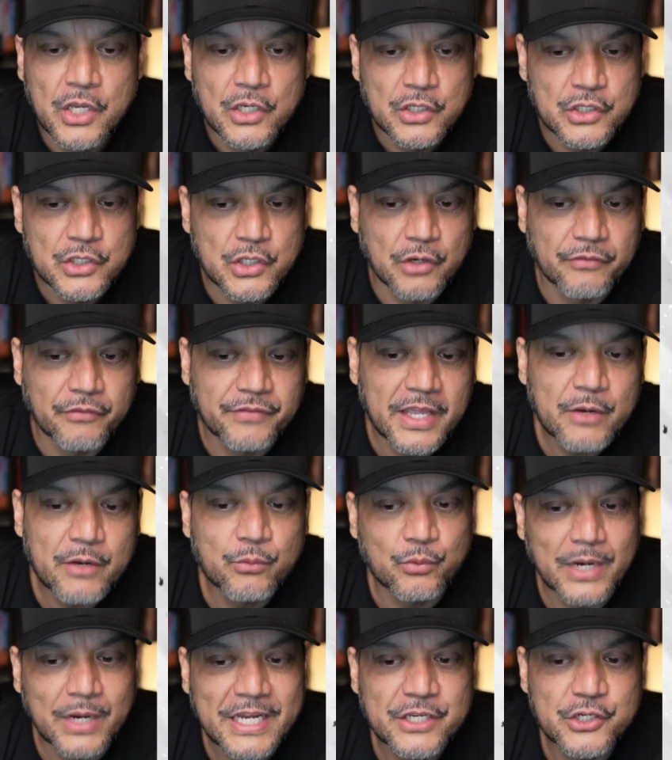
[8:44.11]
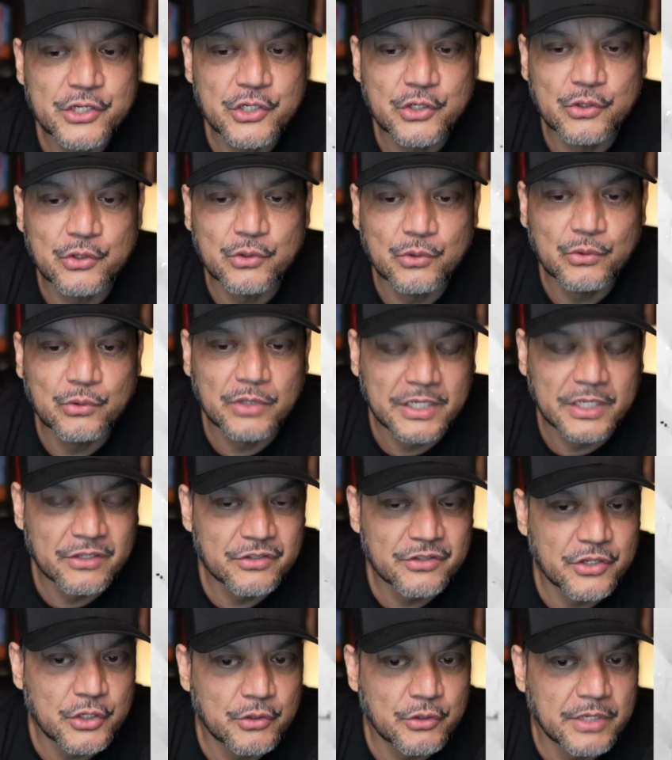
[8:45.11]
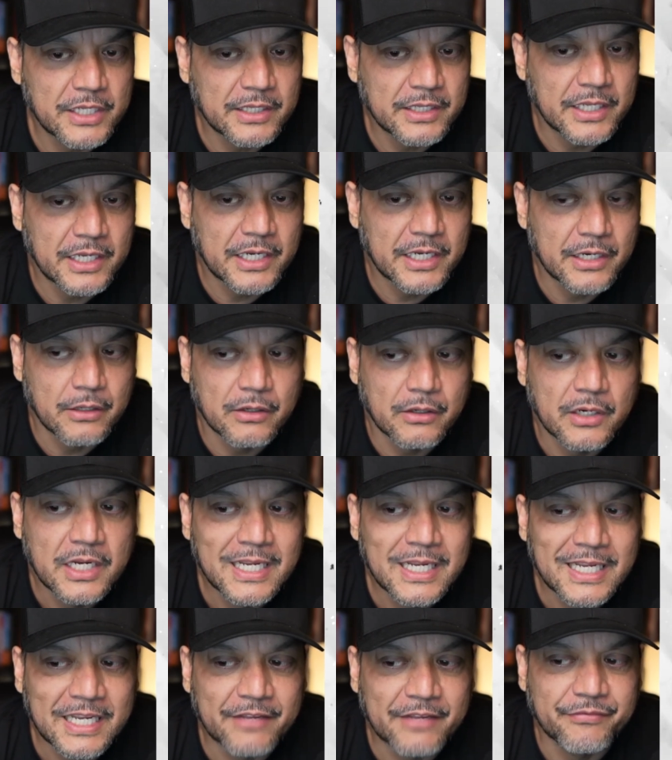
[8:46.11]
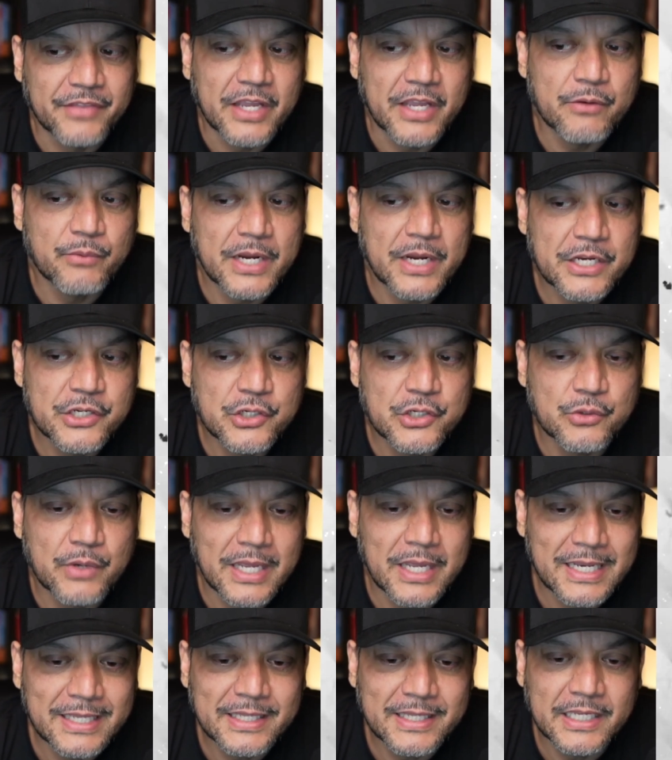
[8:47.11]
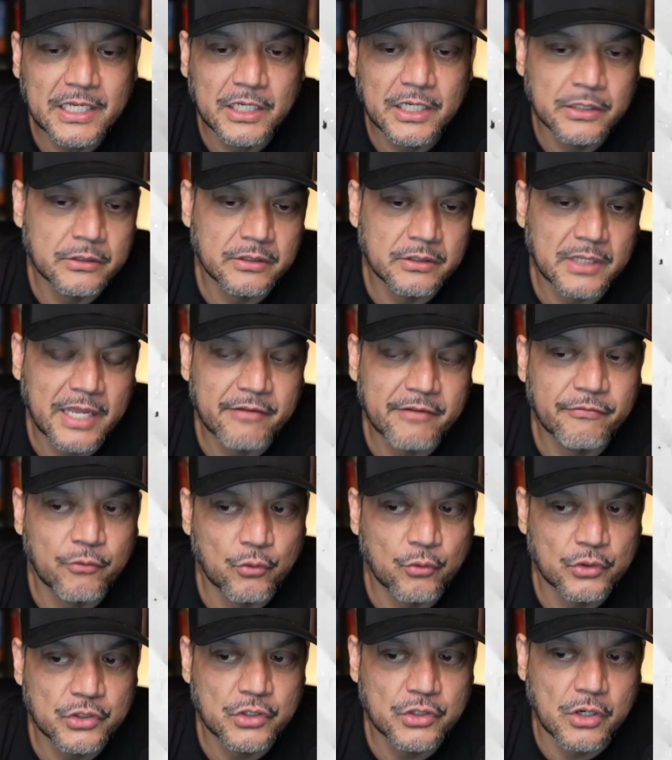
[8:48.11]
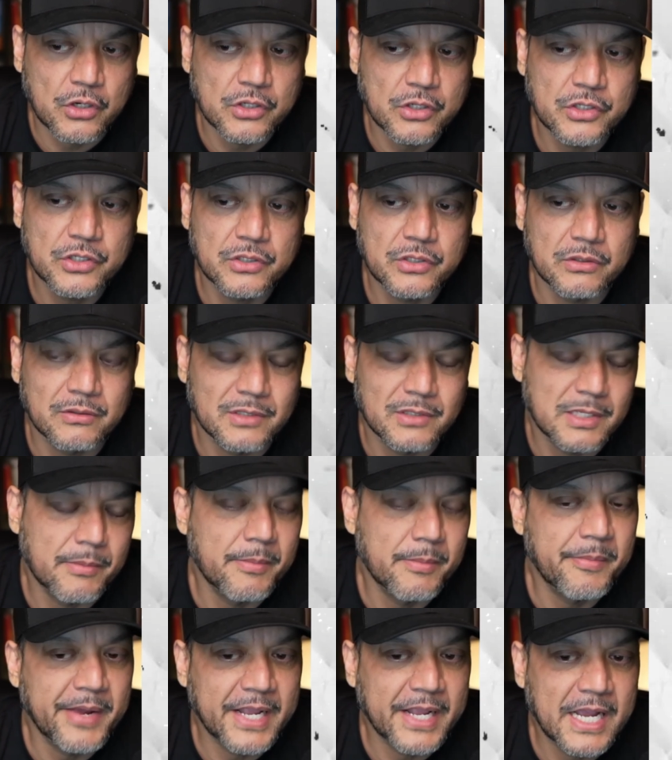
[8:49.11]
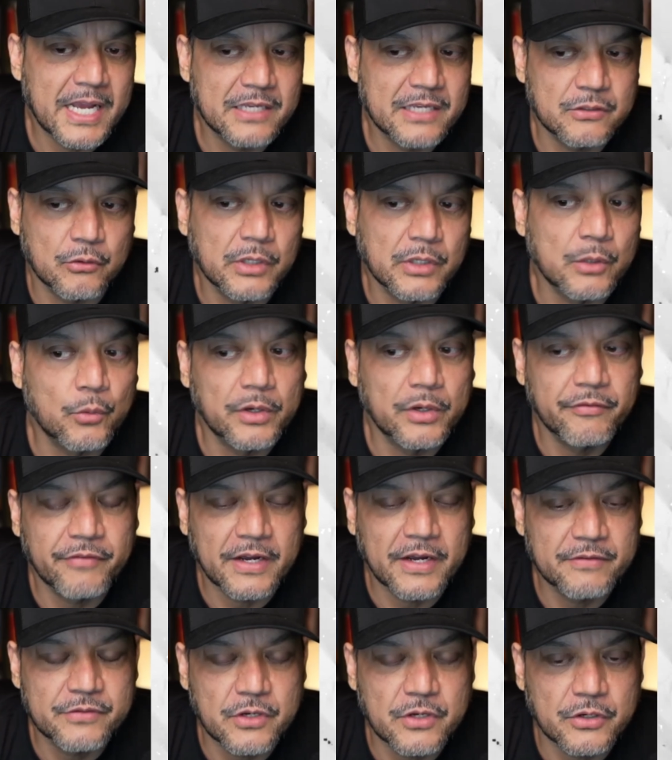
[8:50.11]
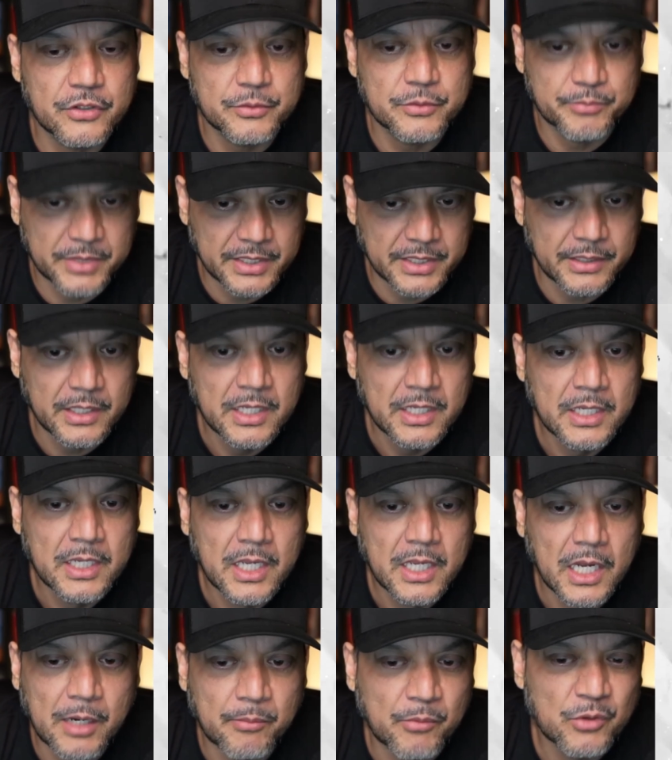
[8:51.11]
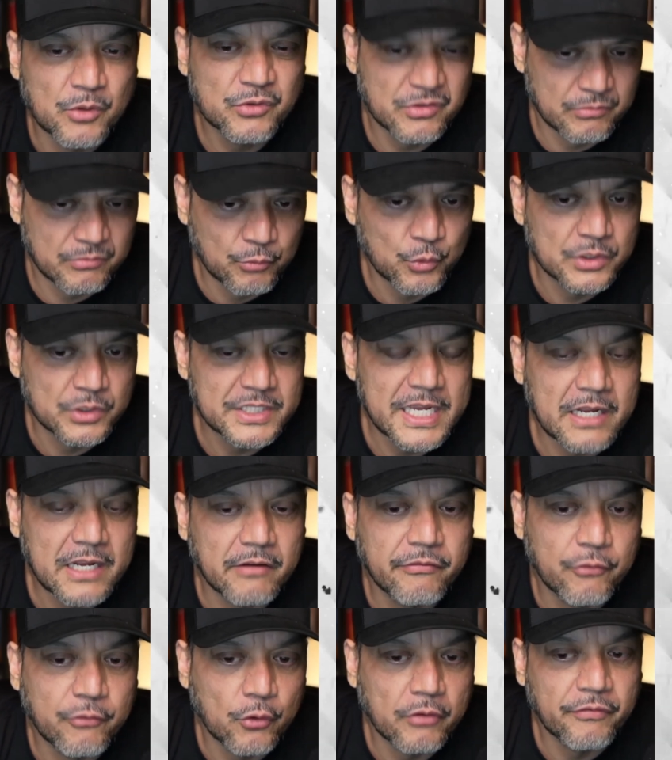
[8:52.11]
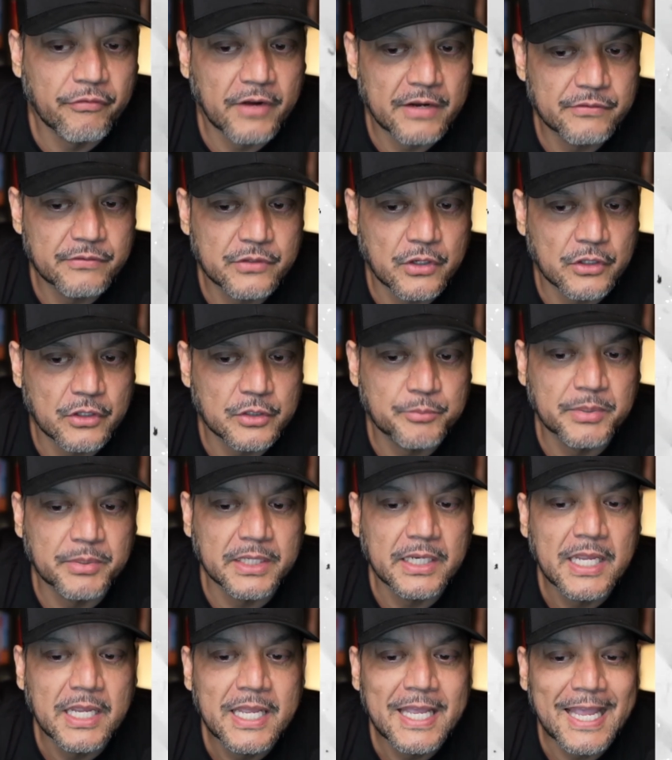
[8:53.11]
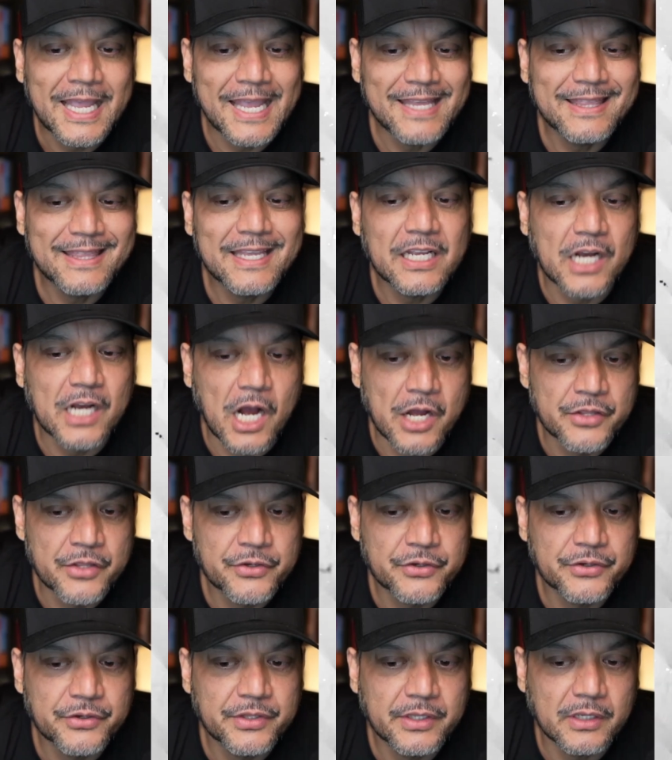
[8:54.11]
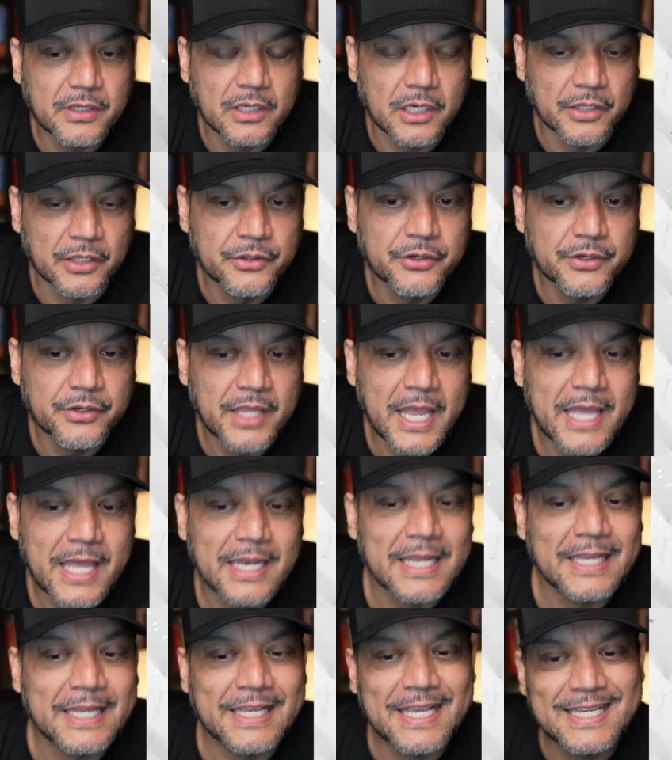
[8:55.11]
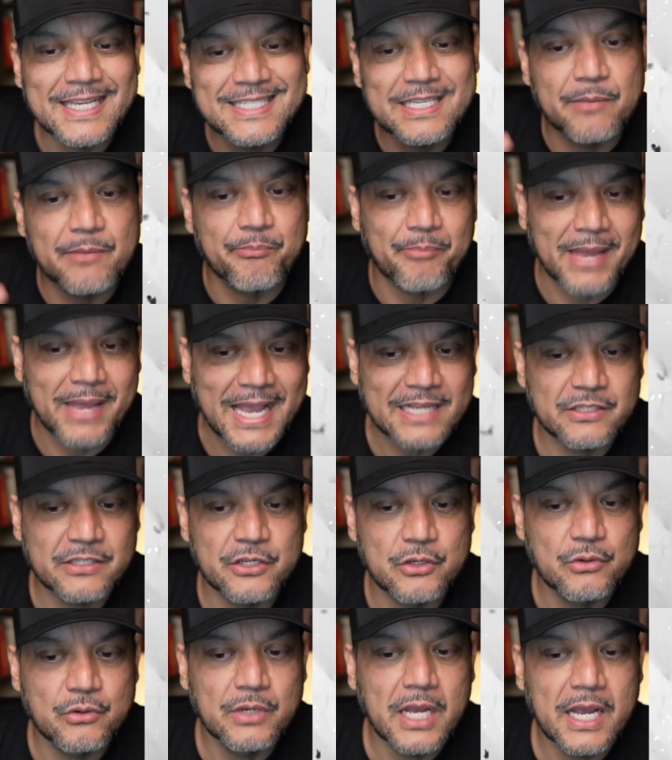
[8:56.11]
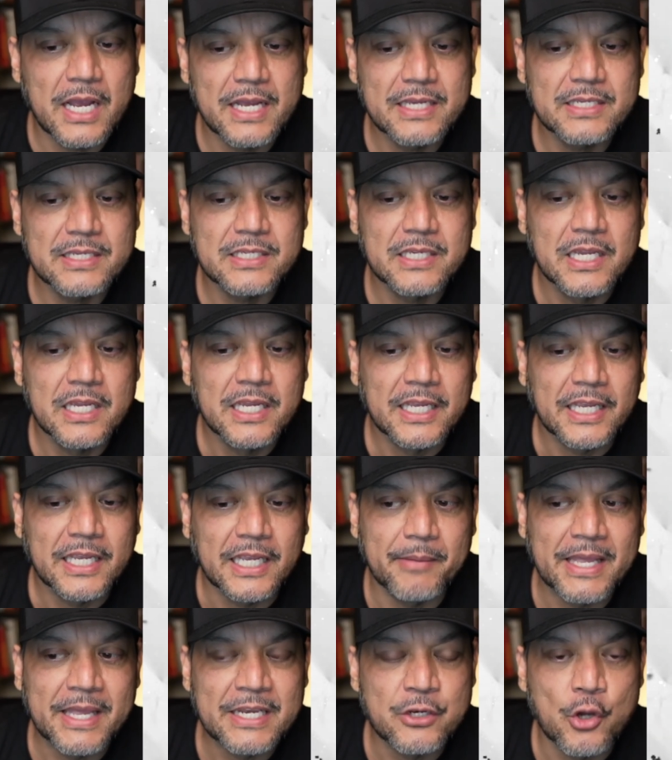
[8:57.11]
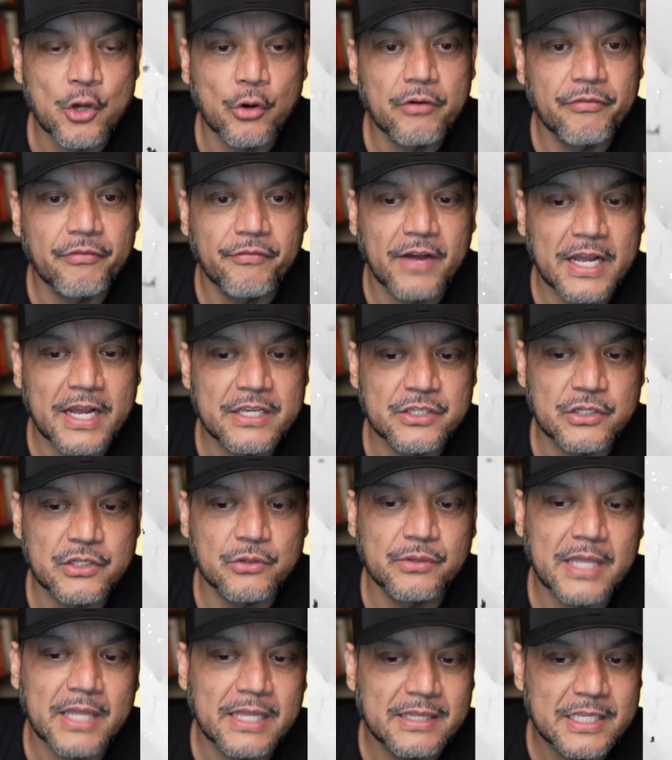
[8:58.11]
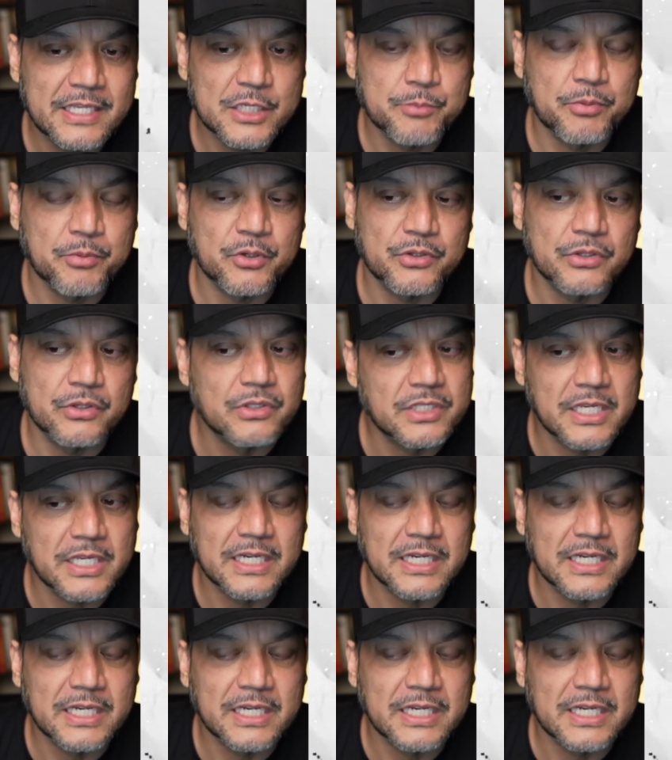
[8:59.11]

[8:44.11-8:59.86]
So if they rate you, here's the unique thing here. If they rate you anything under like 4 stars, some of my guys only want 5 stars, but most will take a 4 or 5 stars. But anything under that, it kicks it back to you guys and notifies you that this person is going to